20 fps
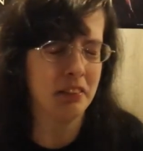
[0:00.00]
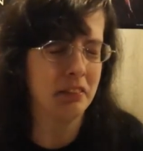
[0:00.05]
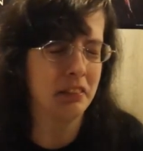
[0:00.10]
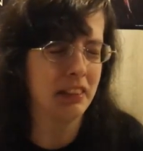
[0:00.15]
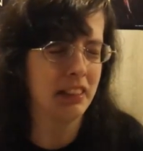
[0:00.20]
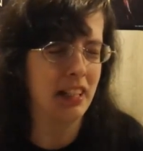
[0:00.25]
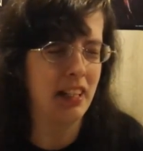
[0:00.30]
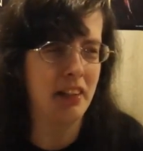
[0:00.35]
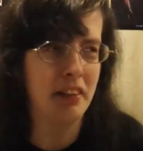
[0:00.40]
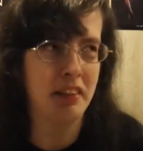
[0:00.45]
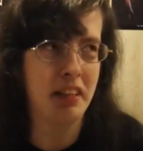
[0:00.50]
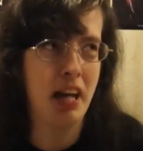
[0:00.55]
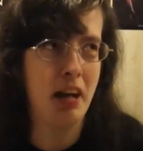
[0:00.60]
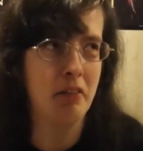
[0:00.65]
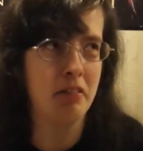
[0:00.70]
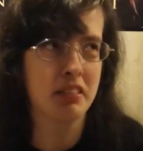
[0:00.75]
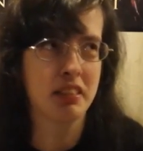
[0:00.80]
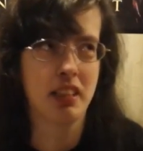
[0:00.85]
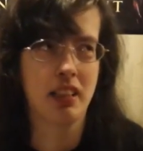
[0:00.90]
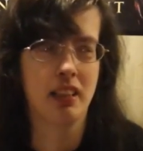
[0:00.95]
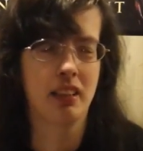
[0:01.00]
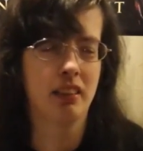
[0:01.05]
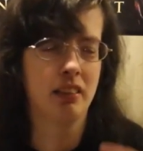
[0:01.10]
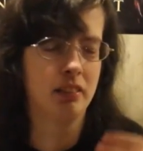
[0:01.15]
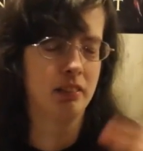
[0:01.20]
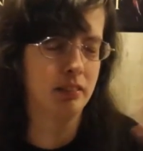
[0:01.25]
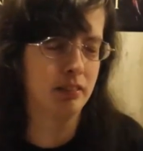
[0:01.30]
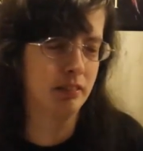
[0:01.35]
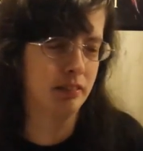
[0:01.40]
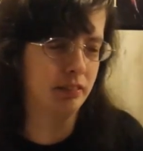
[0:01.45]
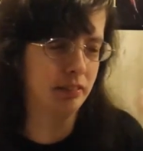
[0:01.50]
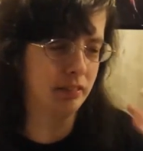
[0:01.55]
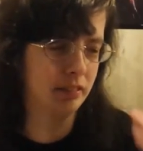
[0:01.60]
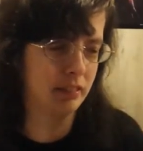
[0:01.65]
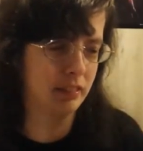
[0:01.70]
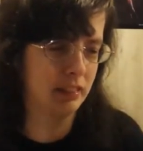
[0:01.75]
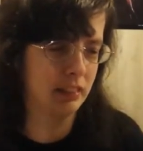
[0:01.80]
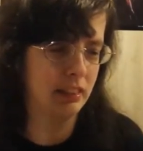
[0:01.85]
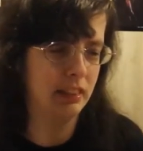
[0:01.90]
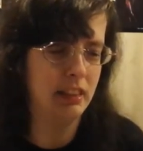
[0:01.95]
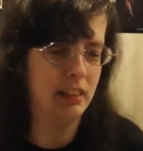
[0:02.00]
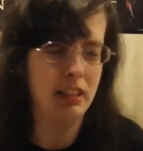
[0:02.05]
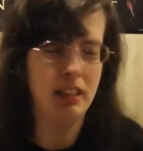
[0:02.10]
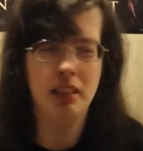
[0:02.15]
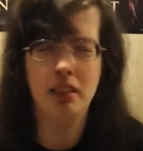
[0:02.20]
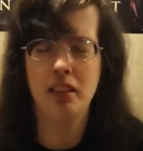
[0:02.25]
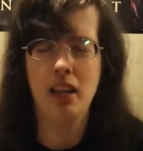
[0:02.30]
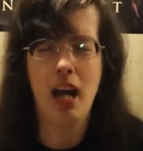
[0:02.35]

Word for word: Oh my god, that was like, and